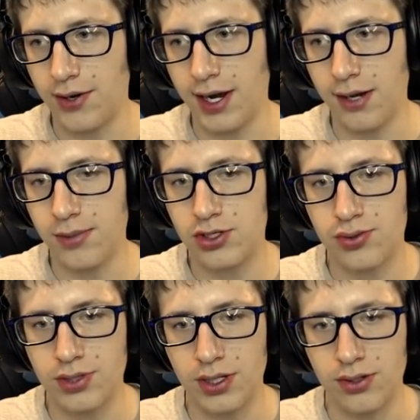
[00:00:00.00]
How much
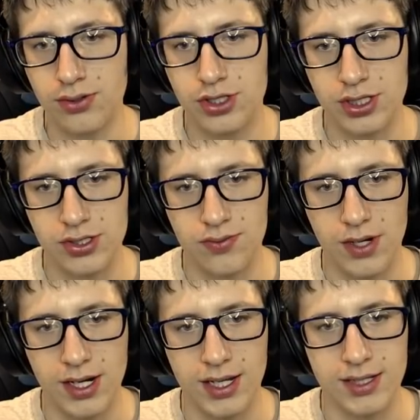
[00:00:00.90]
will the oceans
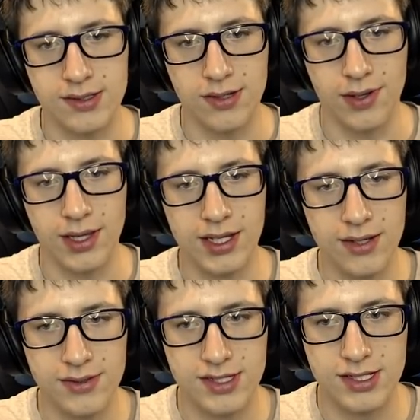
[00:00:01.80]
rise? Oh, I like
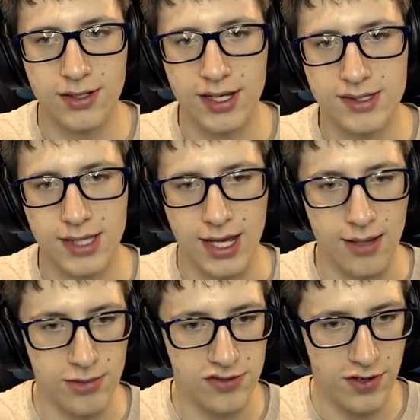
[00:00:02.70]
how it still has the
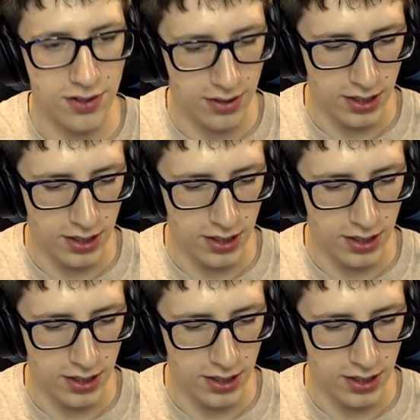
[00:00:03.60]
atmosphere.